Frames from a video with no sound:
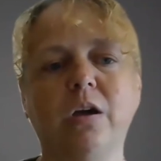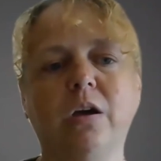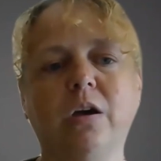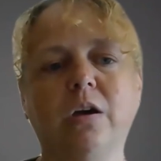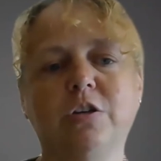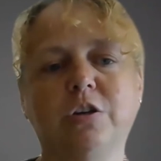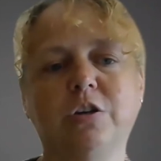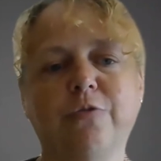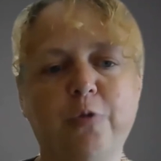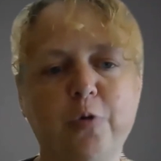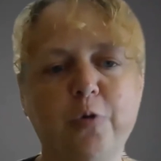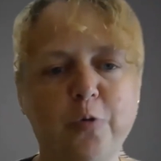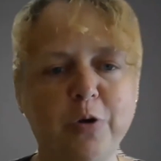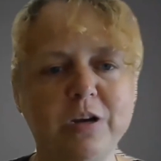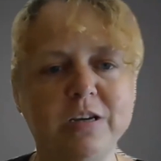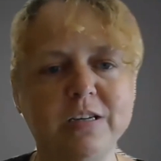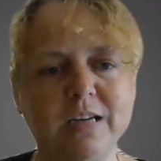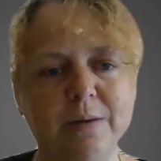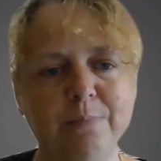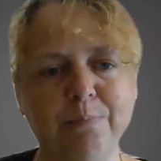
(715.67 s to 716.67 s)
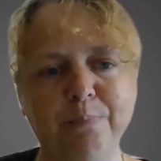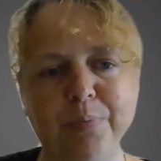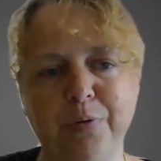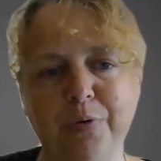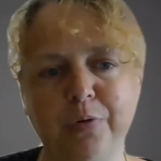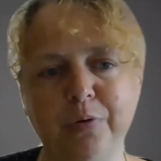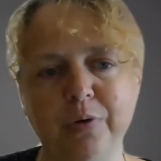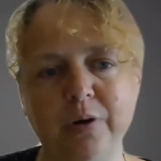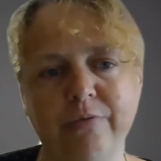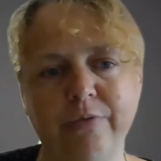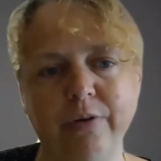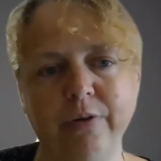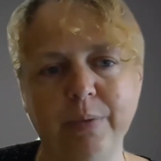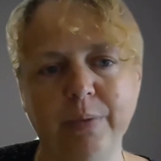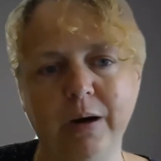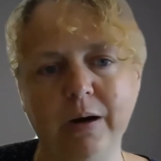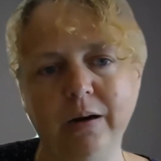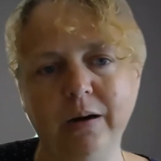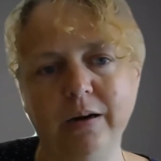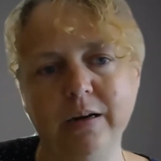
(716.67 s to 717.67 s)
So, for example, if I'm
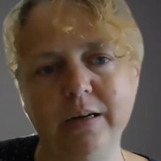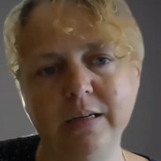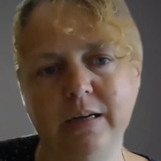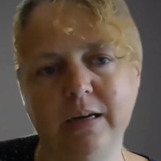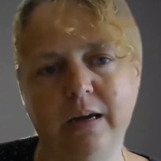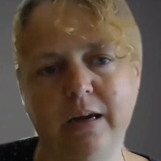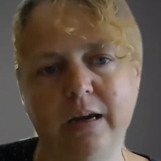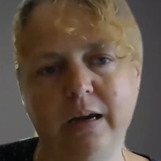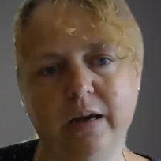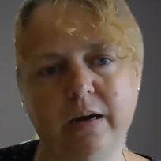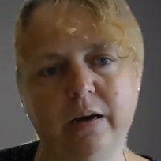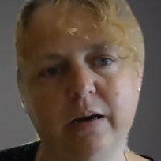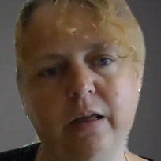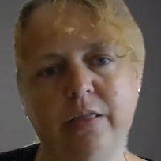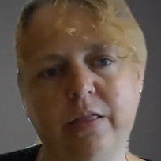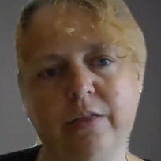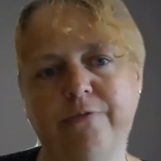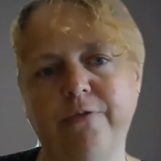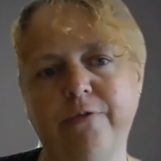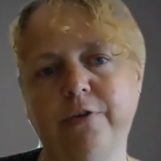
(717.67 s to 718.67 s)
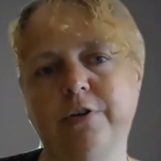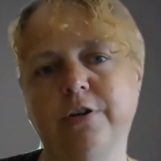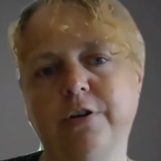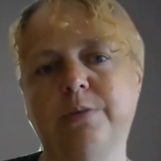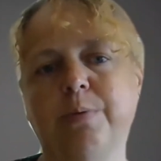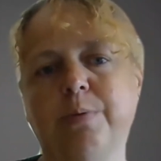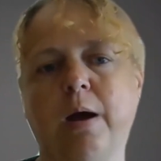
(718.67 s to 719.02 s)
highlighting here in the first